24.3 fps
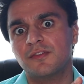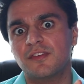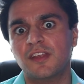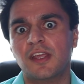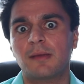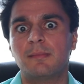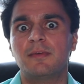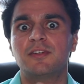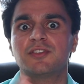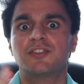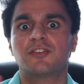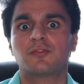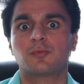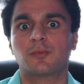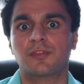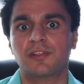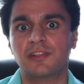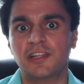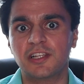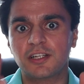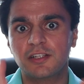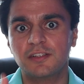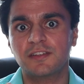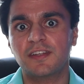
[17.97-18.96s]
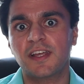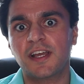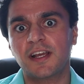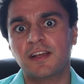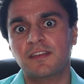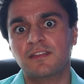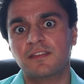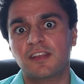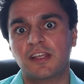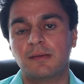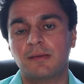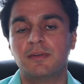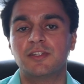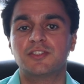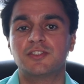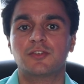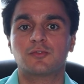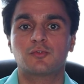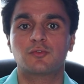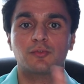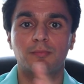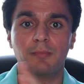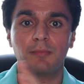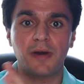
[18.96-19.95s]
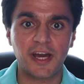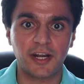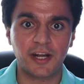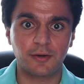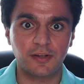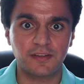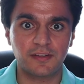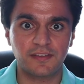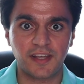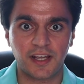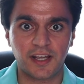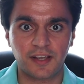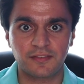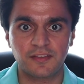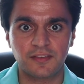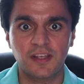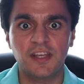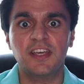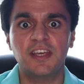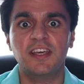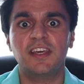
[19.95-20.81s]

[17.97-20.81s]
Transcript: to images with little text to images with moderate text,